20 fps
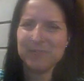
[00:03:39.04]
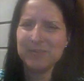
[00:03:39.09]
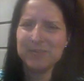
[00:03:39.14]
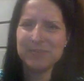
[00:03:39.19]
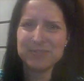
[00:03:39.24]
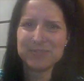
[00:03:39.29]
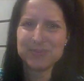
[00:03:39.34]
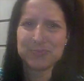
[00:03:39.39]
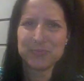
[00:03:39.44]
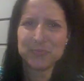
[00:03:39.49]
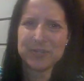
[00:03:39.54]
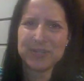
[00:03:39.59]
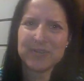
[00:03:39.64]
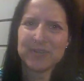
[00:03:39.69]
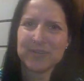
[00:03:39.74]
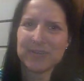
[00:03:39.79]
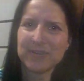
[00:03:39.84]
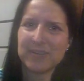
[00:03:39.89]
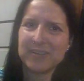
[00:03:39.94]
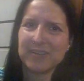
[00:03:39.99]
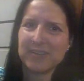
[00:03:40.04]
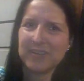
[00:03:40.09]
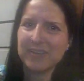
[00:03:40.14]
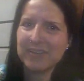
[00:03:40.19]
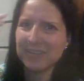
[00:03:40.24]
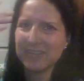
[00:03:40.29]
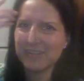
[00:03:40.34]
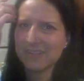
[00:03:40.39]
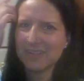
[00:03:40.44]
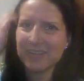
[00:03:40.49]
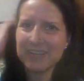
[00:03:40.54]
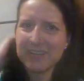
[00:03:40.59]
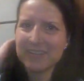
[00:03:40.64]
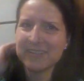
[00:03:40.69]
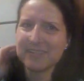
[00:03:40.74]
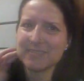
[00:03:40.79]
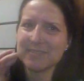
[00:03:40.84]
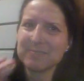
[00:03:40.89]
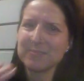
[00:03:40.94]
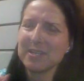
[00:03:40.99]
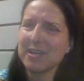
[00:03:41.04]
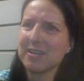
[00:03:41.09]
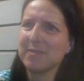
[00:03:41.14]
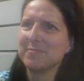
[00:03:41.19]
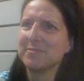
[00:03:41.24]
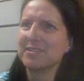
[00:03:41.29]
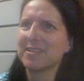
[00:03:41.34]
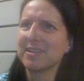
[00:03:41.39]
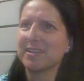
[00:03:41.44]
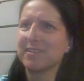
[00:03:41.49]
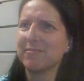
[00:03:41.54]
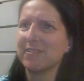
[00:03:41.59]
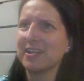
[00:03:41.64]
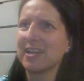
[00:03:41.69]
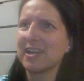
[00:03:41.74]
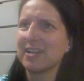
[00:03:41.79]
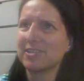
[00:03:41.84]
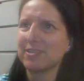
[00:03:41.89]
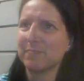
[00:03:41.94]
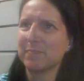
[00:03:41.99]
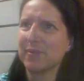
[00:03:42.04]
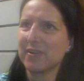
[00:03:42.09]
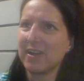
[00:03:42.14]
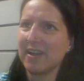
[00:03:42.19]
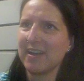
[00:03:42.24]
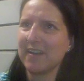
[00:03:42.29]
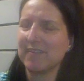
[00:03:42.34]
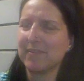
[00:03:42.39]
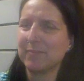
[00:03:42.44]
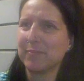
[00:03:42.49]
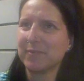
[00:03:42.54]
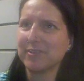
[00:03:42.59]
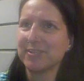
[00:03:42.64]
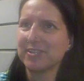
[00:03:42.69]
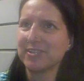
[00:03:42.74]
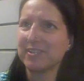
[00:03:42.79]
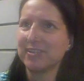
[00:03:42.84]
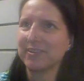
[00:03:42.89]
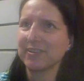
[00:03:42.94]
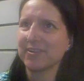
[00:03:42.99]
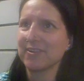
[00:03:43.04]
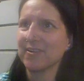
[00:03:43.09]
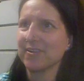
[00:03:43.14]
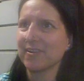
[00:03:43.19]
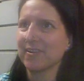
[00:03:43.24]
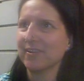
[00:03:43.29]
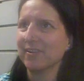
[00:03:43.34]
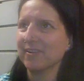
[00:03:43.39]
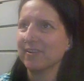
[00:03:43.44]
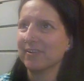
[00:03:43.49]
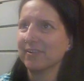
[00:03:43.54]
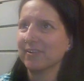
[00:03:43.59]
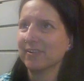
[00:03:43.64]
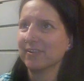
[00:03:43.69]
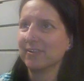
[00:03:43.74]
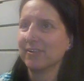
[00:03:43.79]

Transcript: It was just weird. And then like sometimes, like if you catch a odd person in the car,